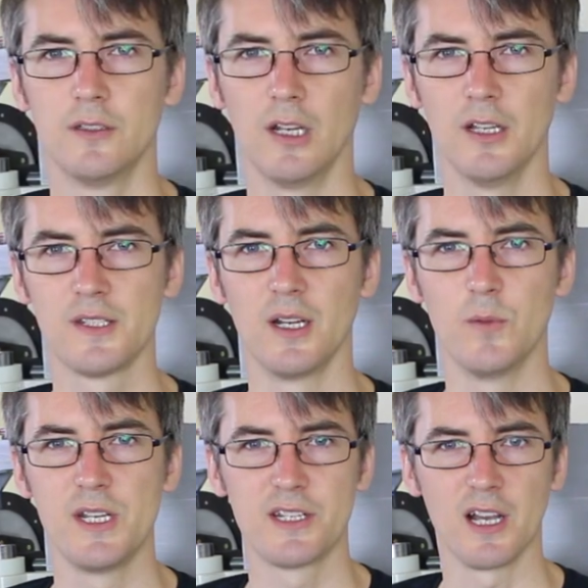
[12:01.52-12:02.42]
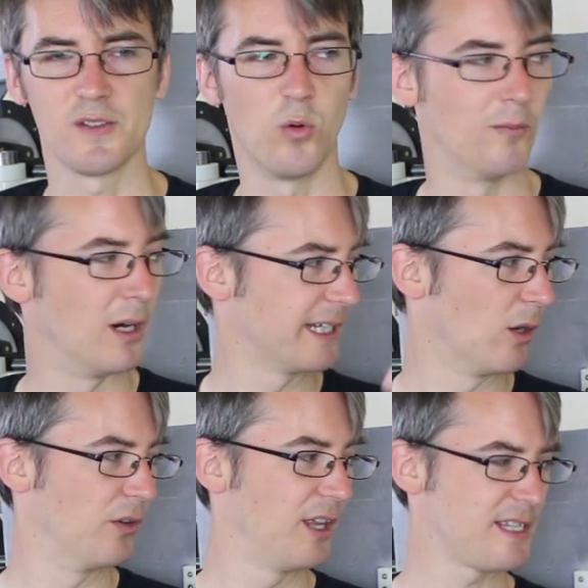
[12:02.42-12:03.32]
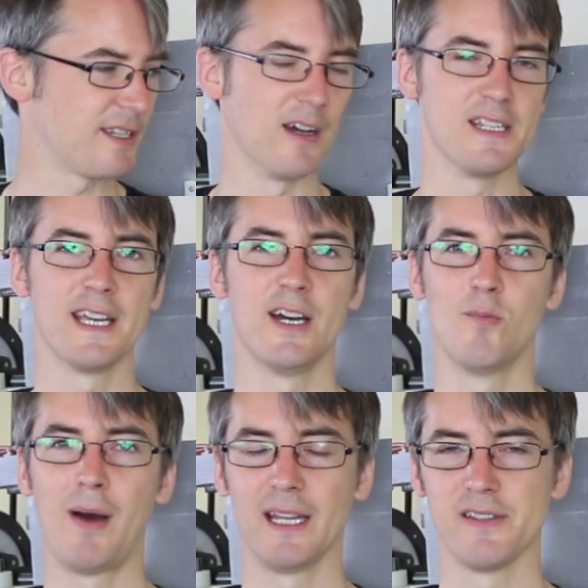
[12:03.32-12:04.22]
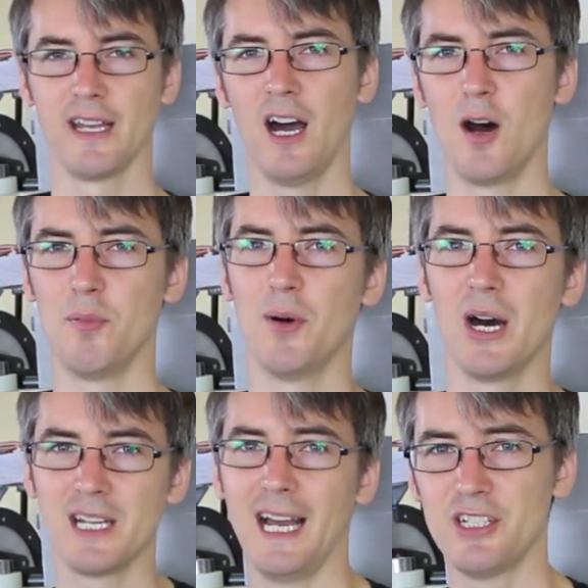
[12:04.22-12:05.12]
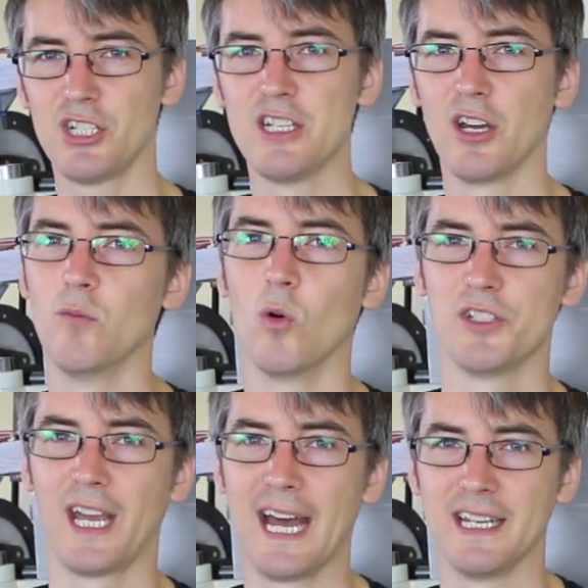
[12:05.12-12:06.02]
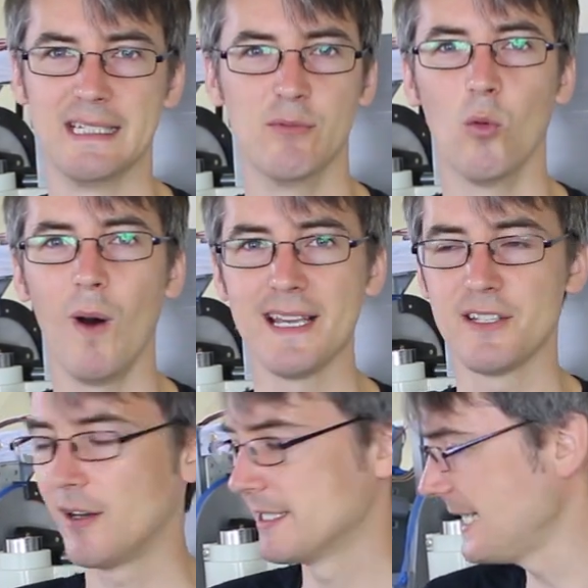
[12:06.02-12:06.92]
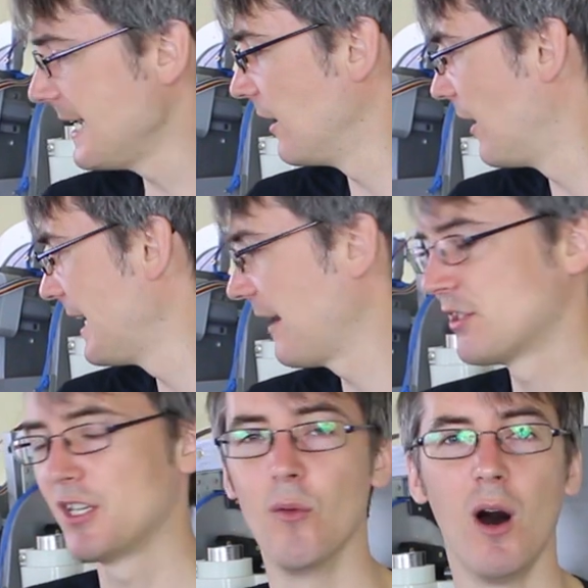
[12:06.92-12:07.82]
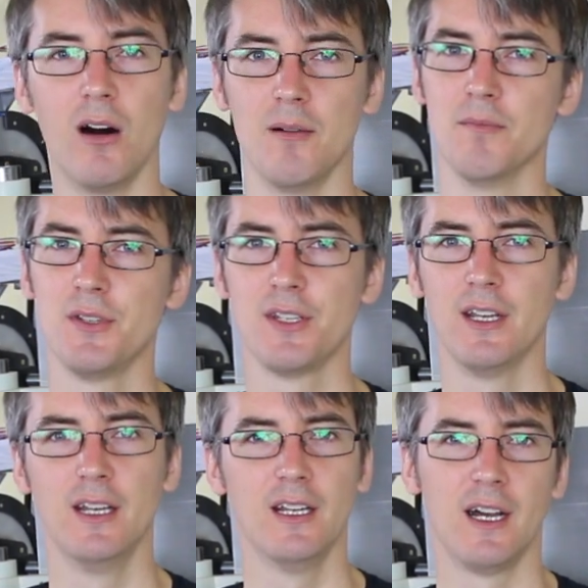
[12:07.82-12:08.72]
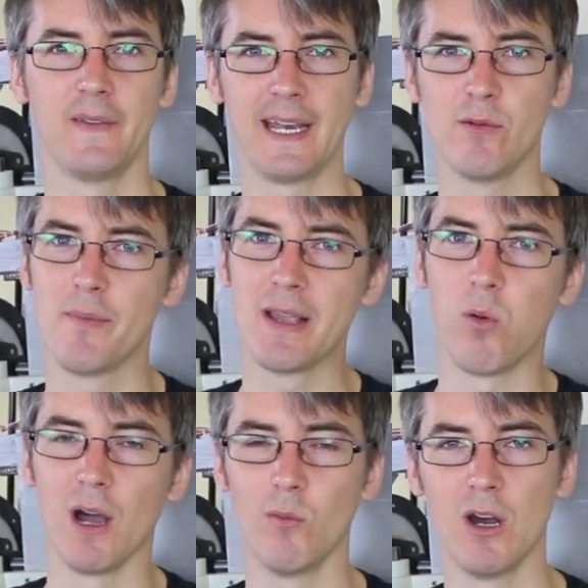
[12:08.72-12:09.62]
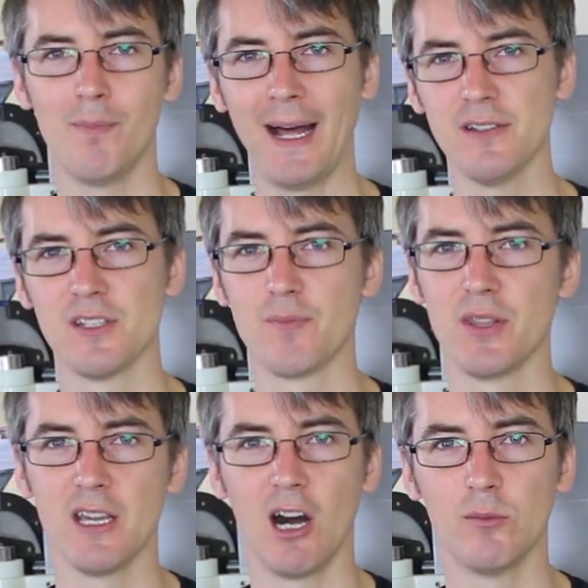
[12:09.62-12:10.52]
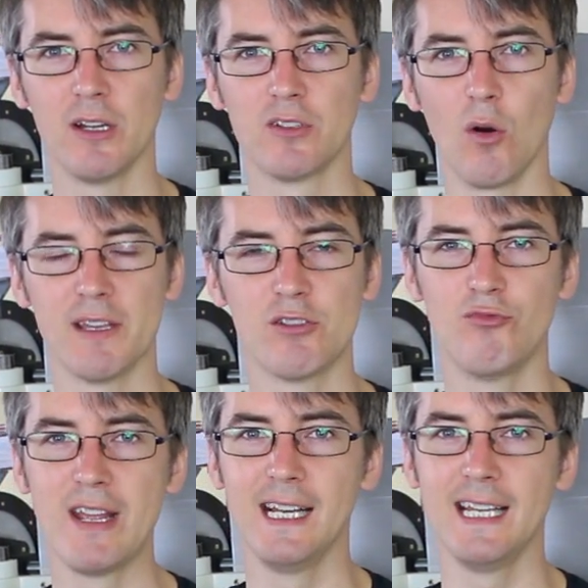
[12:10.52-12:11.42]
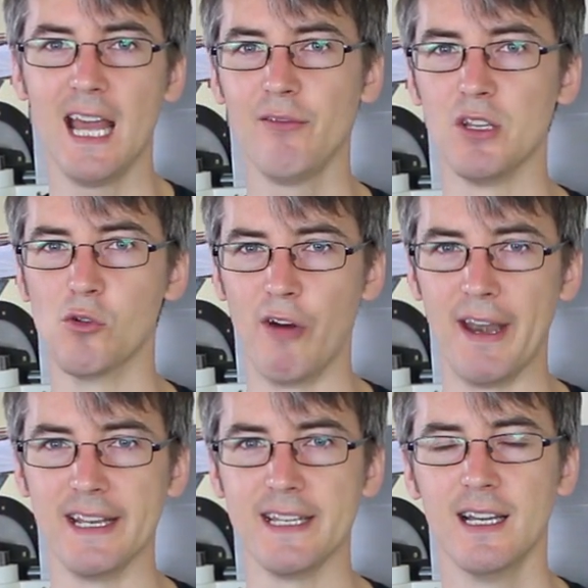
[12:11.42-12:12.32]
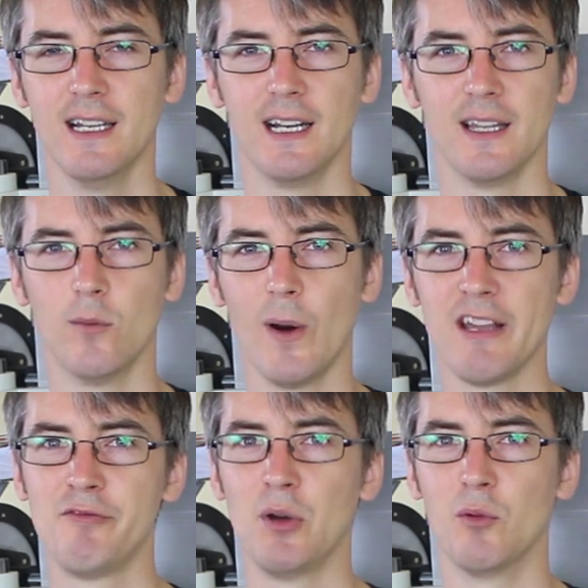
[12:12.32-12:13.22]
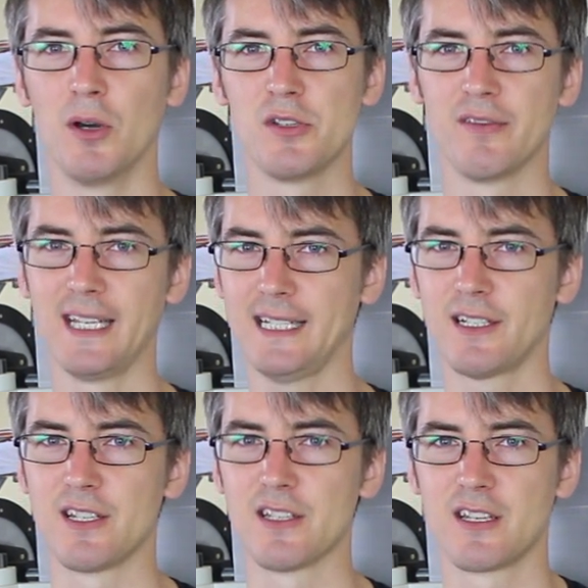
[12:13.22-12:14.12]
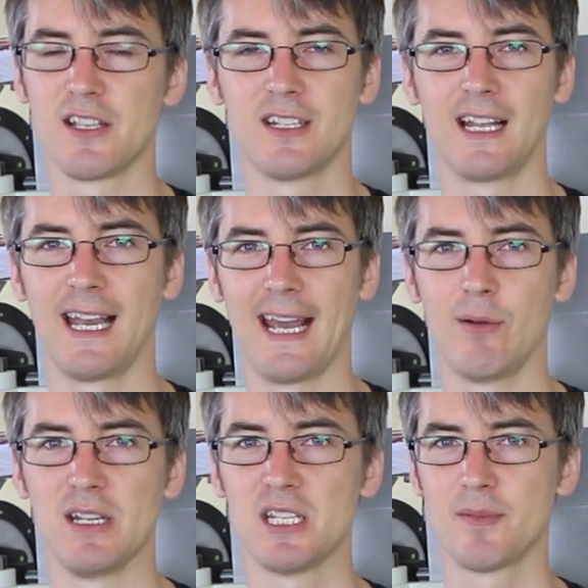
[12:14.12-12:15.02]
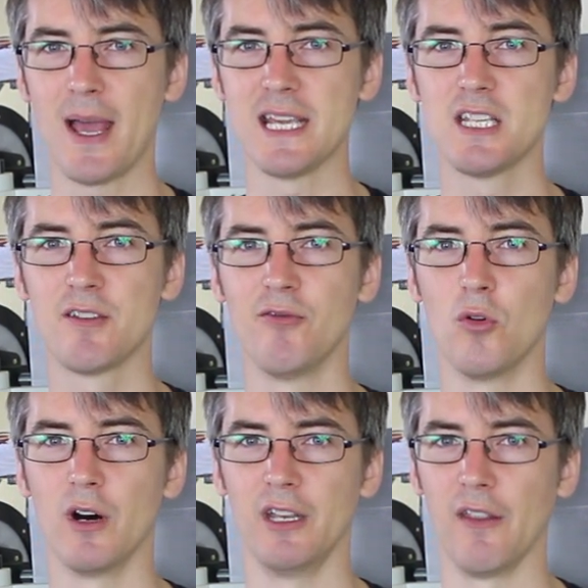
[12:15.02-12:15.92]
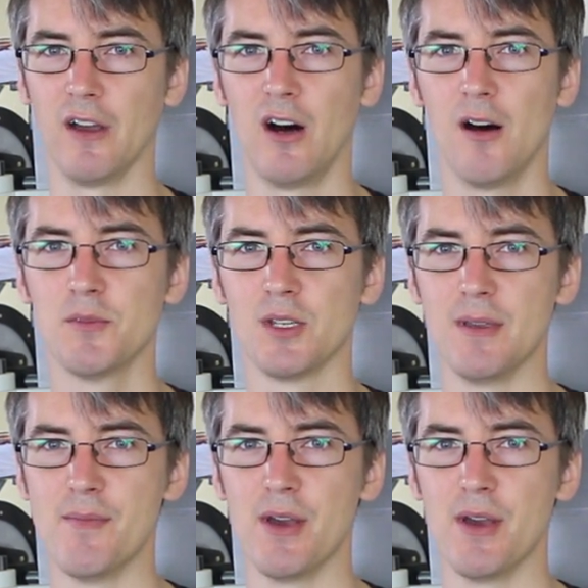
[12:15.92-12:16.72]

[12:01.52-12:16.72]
So last time we discussed what might go on this side to help balance it up, but I actually don't want to add any more weight. Ideally, I'd have two arms, and then it would be quite well balanced, but the arm I've got is really heavy already, and the way I've built most of the axis doesn't allow any space for another arm to be